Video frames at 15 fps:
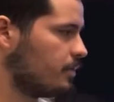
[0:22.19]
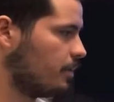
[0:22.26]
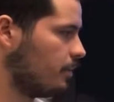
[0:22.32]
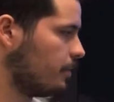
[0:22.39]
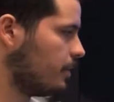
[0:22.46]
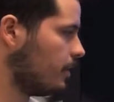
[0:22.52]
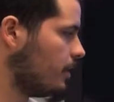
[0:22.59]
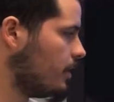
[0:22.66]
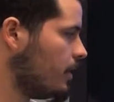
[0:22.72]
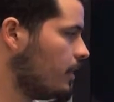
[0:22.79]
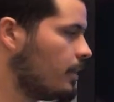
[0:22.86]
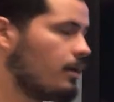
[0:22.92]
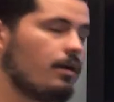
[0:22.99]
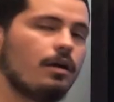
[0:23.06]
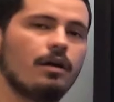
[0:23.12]
other.
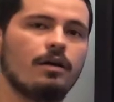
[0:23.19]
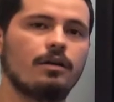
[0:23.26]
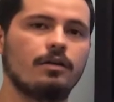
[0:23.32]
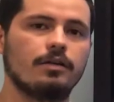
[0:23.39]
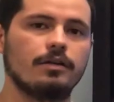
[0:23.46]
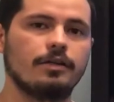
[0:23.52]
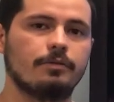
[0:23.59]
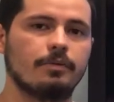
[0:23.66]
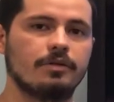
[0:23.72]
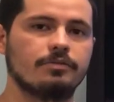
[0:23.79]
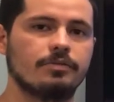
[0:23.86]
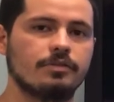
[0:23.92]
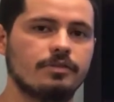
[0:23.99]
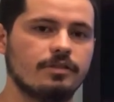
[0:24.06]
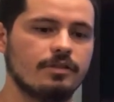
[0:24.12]
Our gearbox
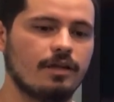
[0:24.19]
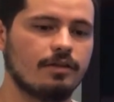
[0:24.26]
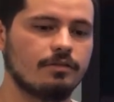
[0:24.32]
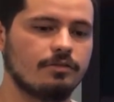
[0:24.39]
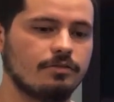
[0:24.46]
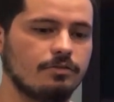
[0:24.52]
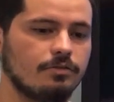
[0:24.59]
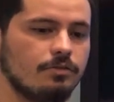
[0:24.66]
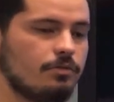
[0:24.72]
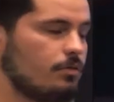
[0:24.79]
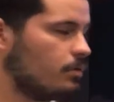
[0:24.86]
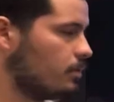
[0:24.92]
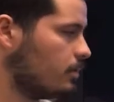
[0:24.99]
was designed to